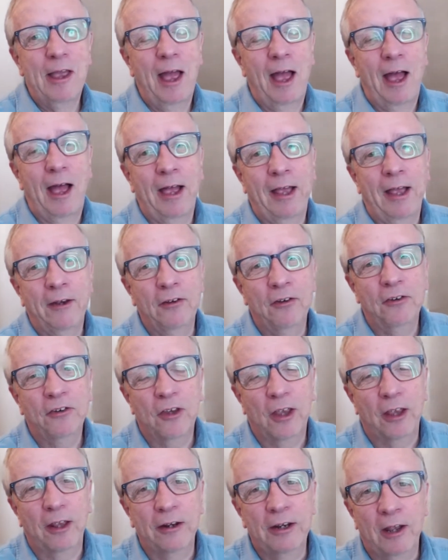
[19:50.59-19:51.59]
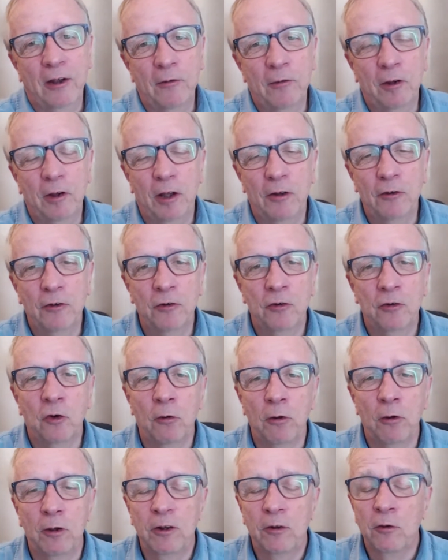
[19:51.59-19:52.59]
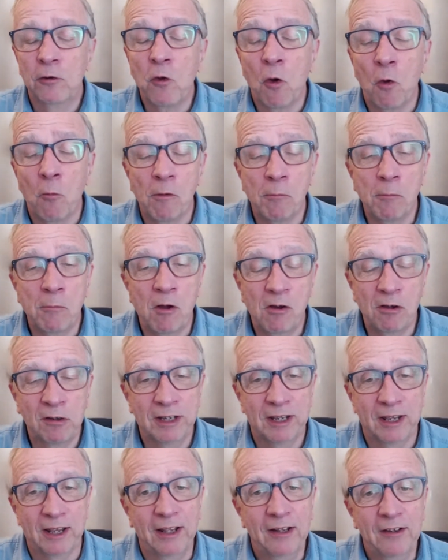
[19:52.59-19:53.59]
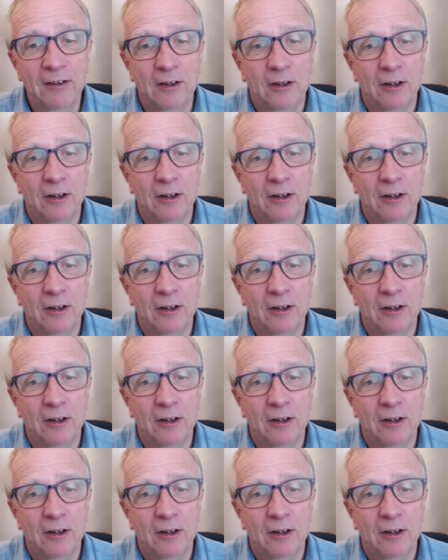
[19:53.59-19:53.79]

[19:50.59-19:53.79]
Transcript: And now, in a normal market,